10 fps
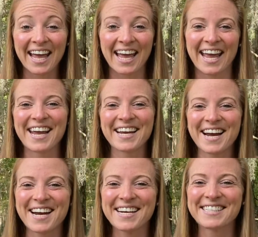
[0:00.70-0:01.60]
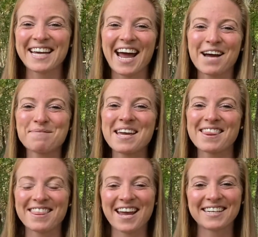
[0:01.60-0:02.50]
Hey guys, happy
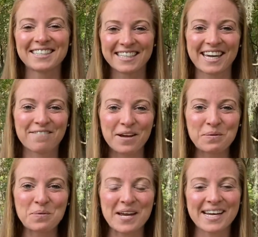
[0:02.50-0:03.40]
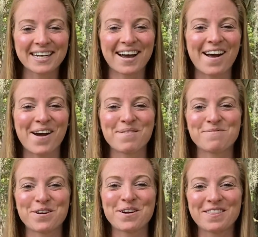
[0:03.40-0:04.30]
Thanksgiving week.
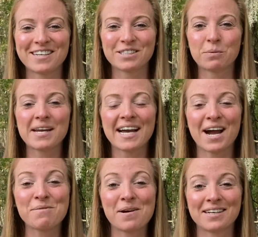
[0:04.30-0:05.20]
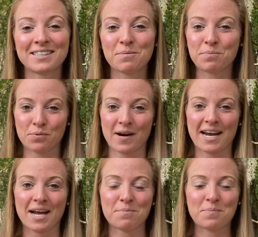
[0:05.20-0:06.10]
For this week, I wanted to
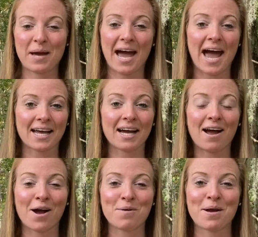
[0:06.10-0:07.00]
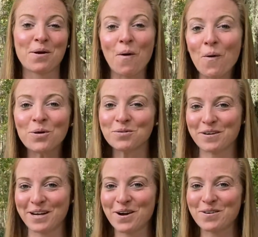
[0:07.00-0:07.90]
bring back an old
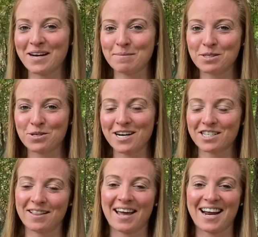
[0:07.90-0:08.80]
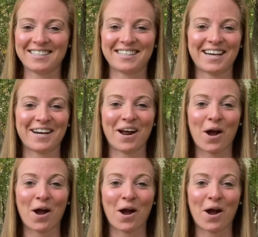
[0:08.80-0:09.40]
video demonstration that I did